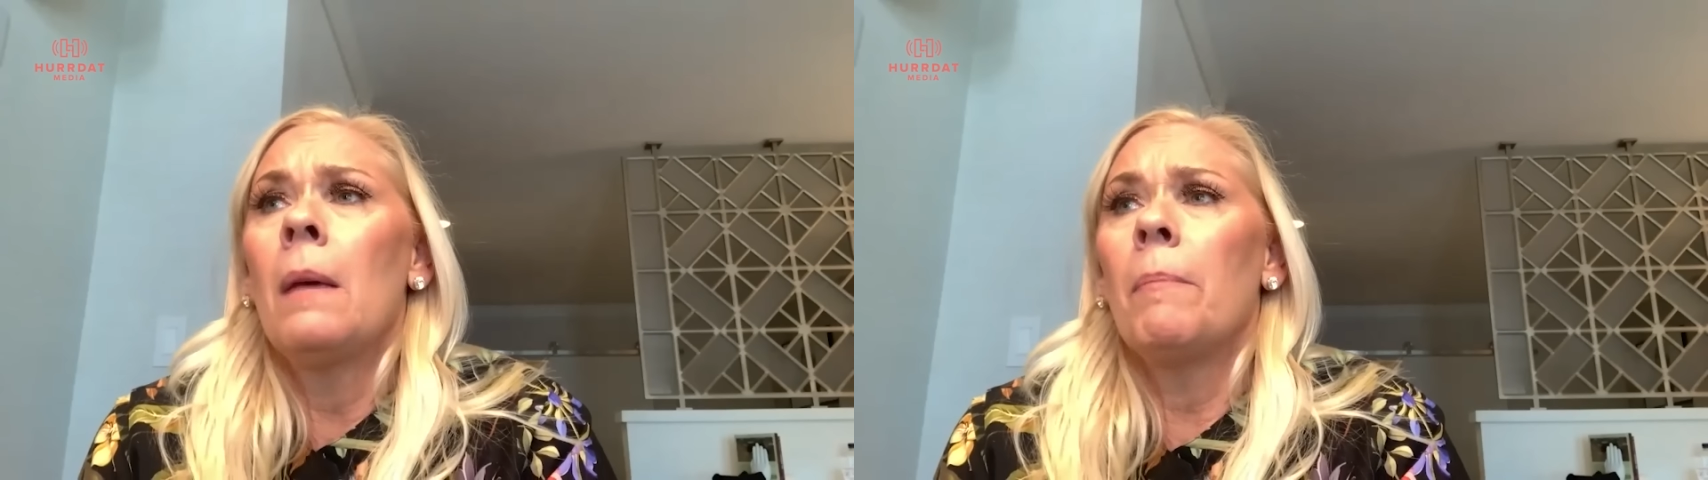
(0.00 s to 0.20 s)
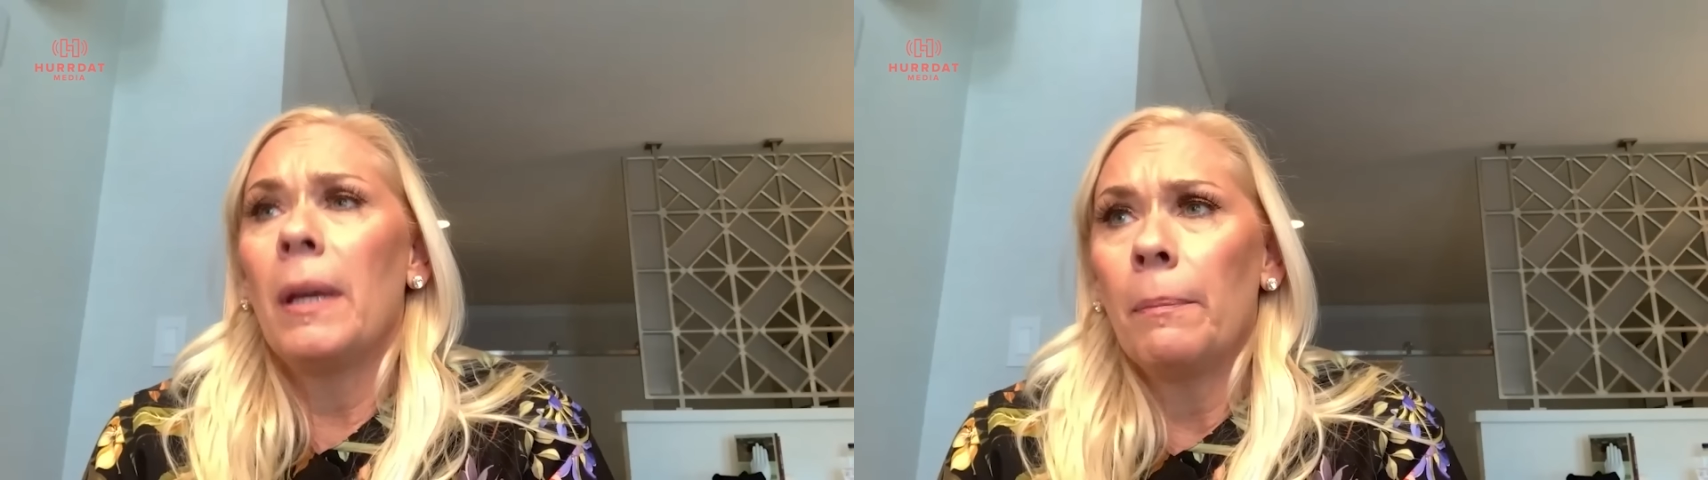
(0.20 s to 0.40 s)

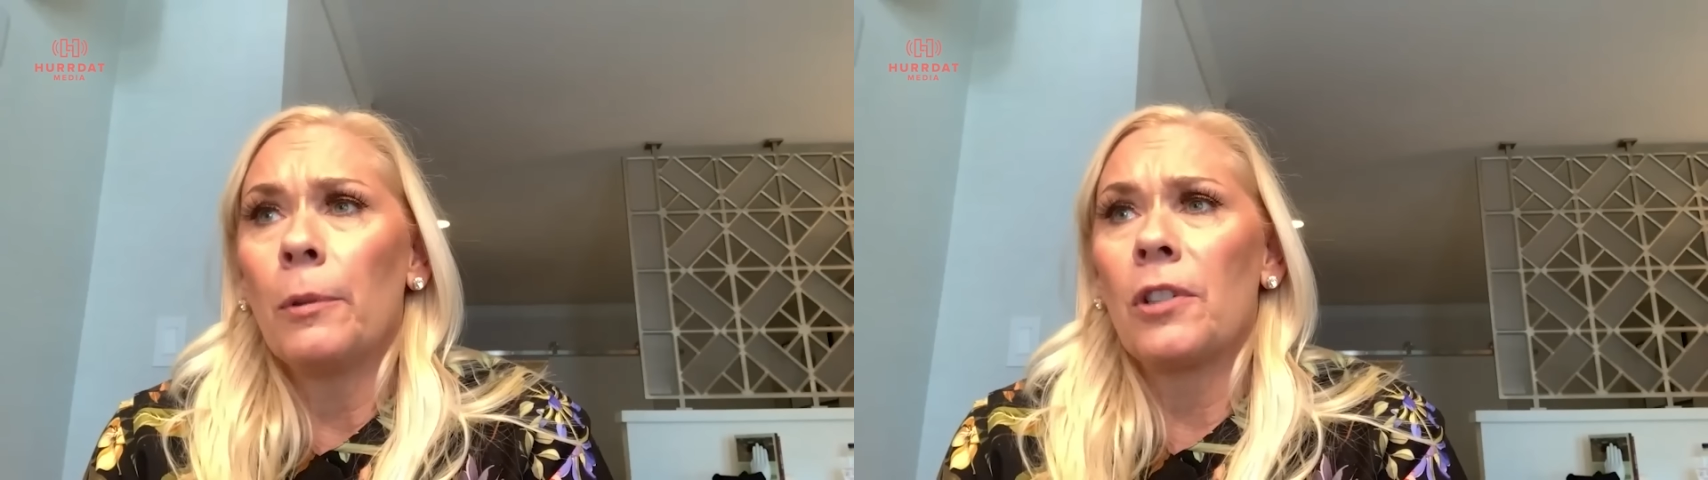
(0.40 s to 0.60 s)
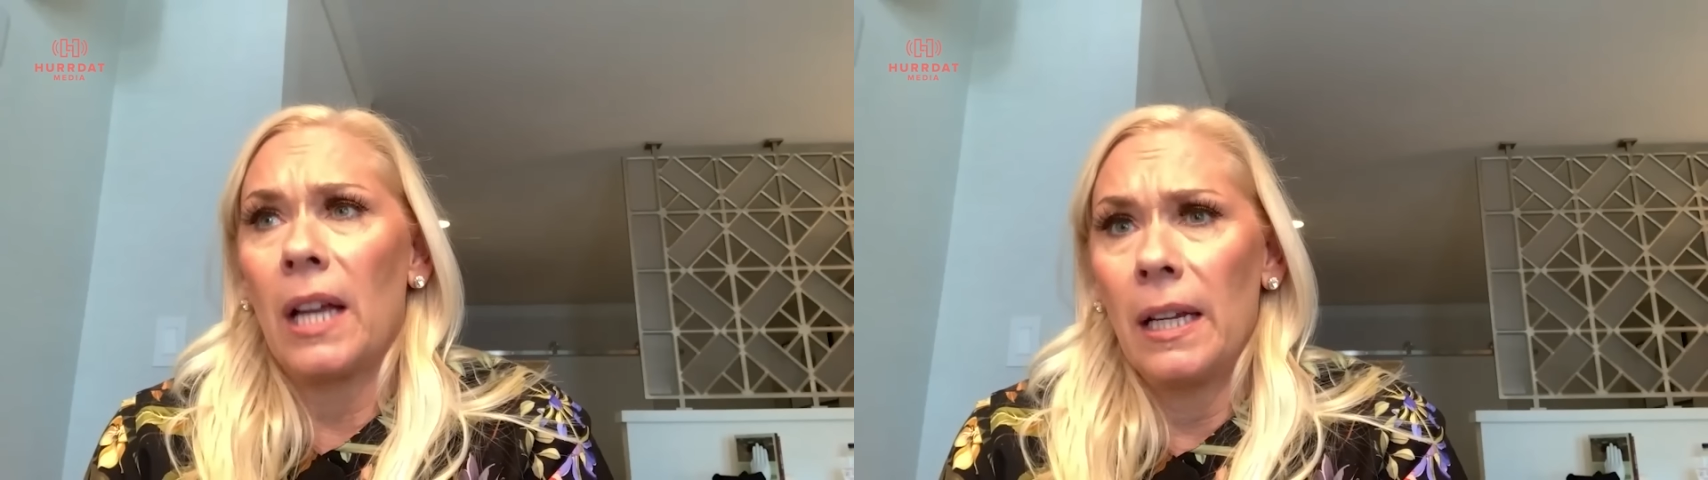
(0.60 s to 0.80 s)
People
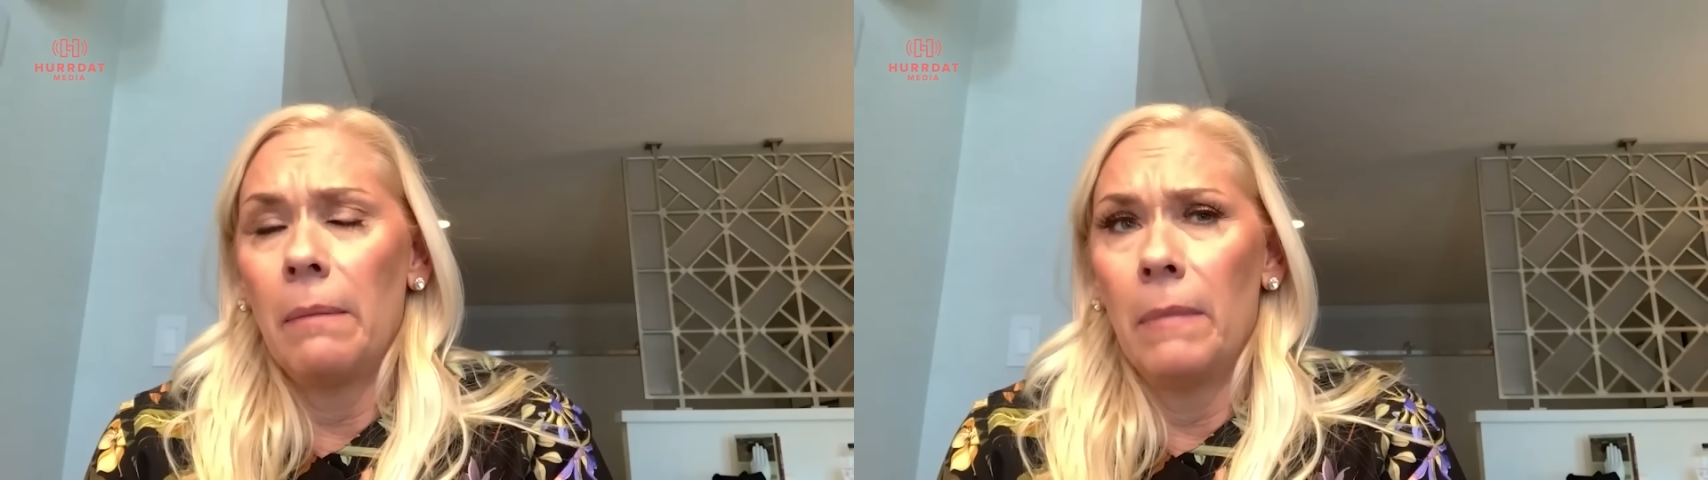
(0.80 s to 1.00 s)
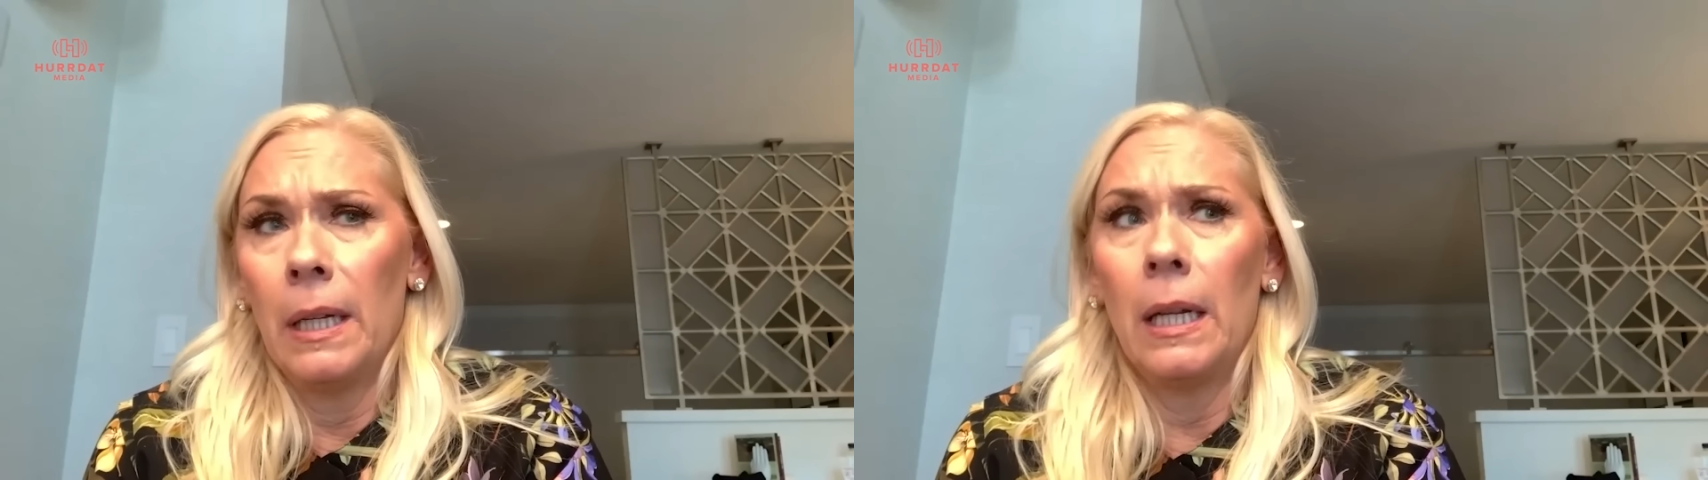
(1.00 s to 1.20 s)
say to
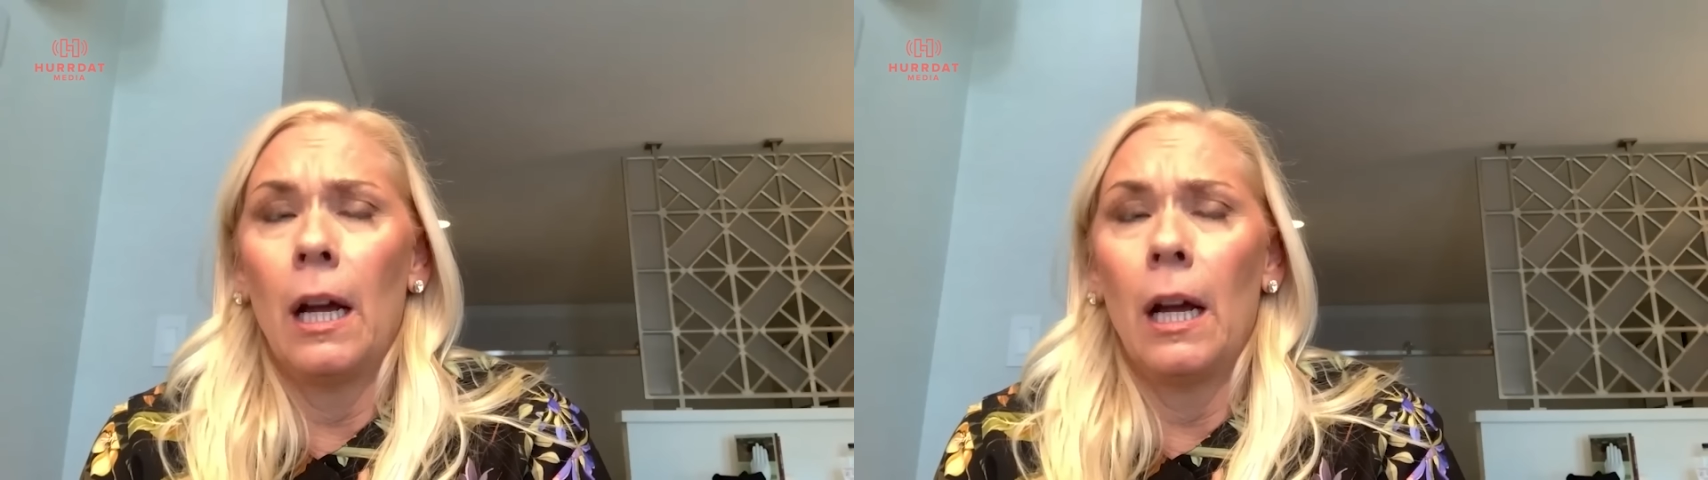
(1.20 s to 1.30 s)
me,